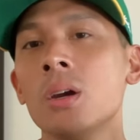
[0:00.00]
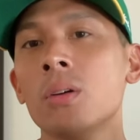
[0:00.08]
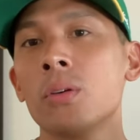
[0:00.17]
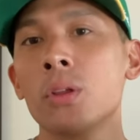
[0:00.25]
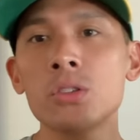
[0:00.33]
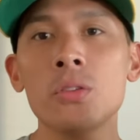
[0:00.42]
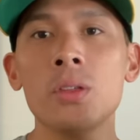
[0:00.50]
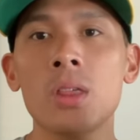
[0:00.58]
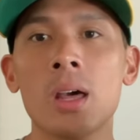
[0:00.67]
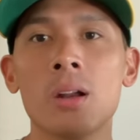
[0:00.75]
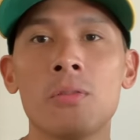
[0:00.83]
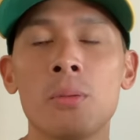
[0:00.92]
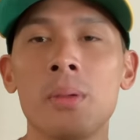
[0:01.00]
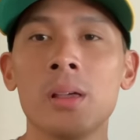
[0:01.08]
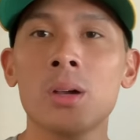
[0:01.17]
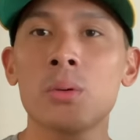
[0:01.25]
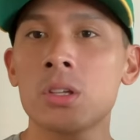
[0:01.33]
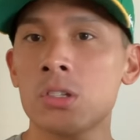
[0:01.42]
for those of you that are
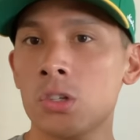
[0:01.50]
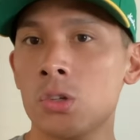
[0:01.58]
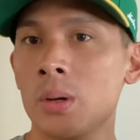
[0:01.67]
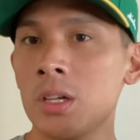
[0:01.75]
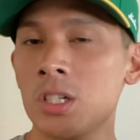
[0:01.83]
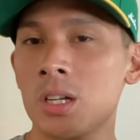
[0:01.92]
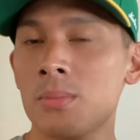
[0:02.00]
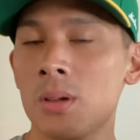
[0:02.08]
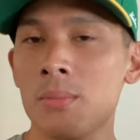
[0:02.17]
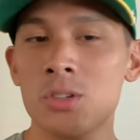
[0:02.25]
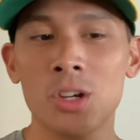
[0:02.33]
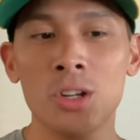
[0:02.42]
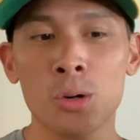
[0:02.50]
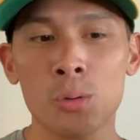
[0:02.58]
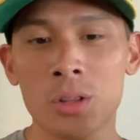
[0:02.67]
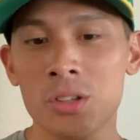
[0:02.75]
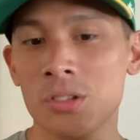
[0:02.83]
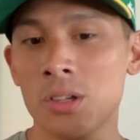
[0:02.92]
familiar with the situation, I'm sure you know
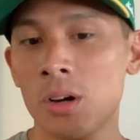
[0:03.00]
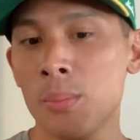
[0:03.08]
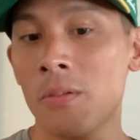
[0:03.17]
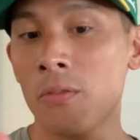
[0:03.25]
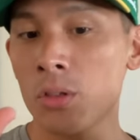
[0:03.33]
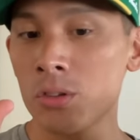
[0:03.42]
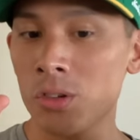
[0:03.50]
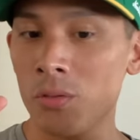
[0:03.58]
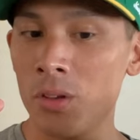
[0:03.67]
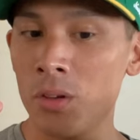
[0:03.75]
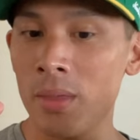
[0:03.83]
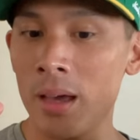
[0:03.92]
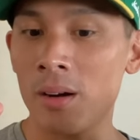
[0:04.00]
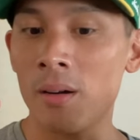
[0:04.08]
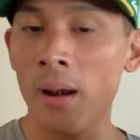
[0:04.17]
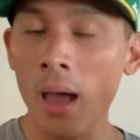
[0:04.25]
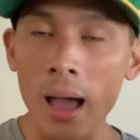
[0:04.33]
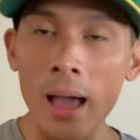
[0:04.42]
where this is going, but for those of you that are
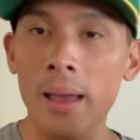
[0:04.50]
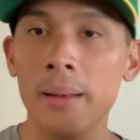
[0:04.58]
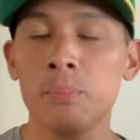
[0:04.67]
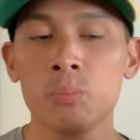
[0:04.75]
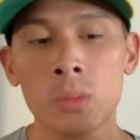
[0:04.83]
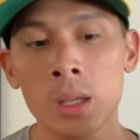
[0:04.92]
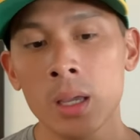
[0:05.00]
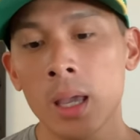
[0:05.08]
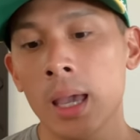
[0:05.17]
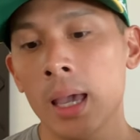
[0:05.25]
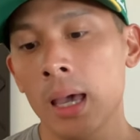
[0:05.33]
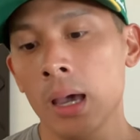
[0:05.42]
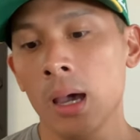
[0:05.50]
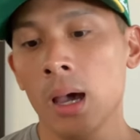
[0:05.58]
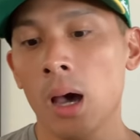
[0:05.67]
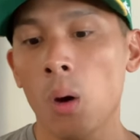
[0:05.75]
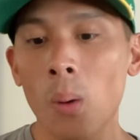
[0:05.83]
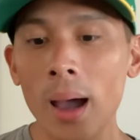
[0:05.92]
not,
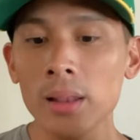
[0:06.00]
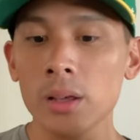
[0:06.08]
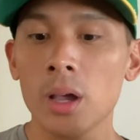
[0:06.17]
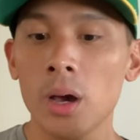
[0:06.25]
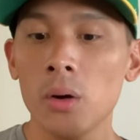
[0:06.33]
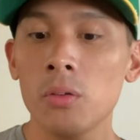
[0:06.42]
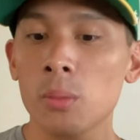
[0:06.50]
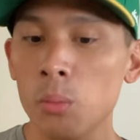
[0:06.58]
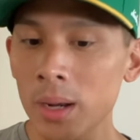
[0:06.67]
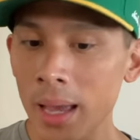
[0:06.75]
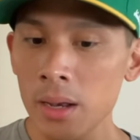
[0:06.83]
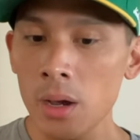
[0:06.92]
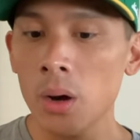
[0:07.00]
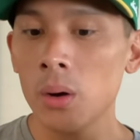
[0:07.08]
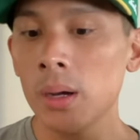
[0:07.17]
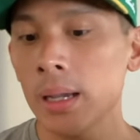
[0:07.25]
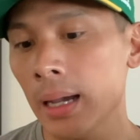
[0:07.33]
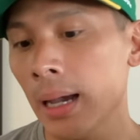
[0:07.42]
a while ago, from what I
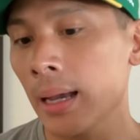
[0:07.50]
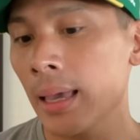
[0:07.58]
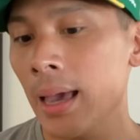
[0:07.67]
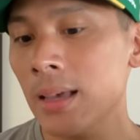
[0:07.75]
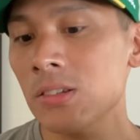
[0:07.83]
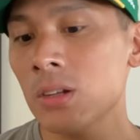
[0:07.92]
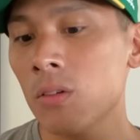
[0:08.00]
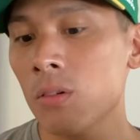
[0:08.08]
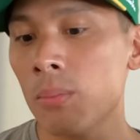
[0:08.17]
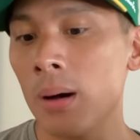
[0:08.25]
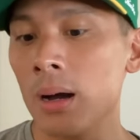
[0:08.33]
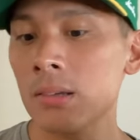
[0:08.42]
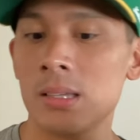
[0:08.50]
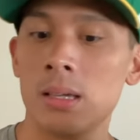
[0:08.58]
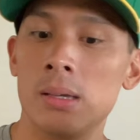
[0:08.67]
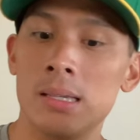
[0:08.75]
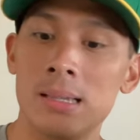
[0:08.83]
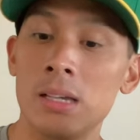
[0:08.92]
know, Casanova
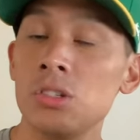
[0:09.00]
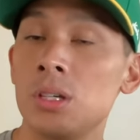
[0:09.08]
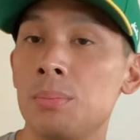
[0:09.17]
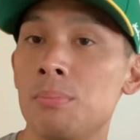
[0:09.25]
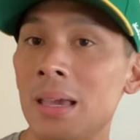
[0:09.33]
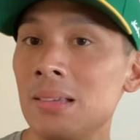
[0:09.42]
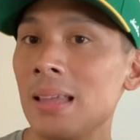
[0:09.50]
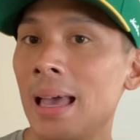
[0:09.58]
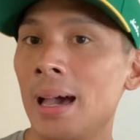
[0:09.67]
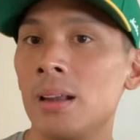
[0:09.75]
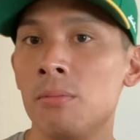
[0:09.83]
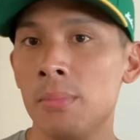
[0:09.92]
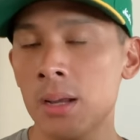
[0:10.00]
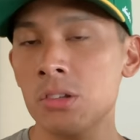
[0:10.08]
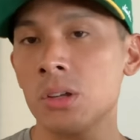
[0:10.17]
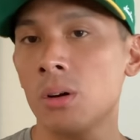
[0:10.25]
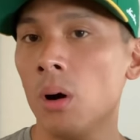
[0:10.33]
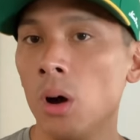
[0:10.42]
Boxing is actually based out of
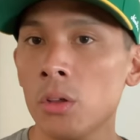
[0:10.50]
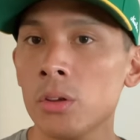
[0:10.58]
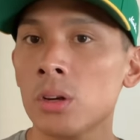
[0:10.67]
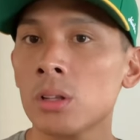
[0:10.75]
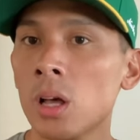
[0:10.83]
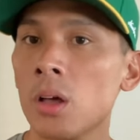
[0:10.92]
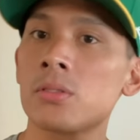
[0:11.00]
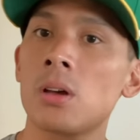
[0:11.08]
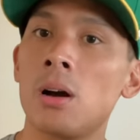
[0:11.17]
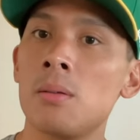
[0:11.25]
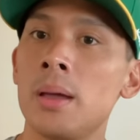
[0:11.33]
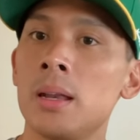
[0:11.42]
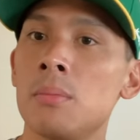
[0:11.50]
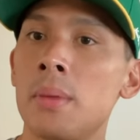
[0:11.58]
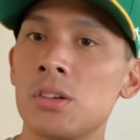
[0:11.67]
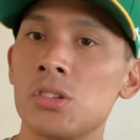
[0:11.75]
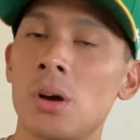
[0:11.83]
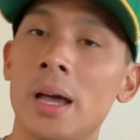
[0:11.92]
Mexico. All their gloves are made in
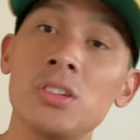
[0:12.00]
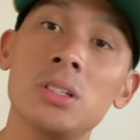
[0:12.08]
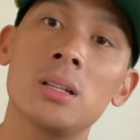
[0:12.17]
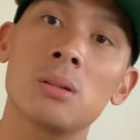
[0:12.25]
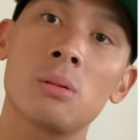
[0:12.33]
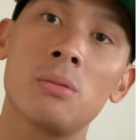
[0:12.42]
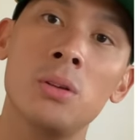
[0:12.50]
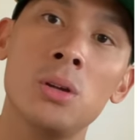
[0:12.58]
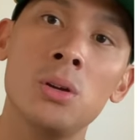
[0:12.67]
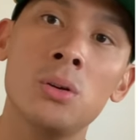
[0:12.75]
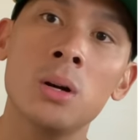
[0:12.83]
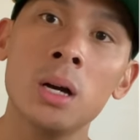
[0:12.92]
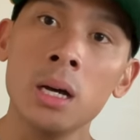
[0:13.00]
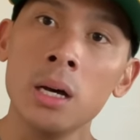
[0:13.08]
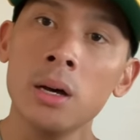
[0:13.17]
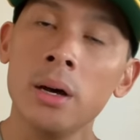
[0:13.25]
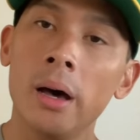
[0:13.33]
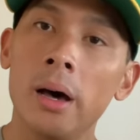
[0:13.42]
Mexico. I actually did a review
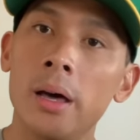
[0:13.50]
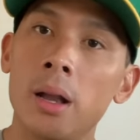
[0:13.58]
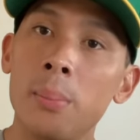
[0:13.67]
on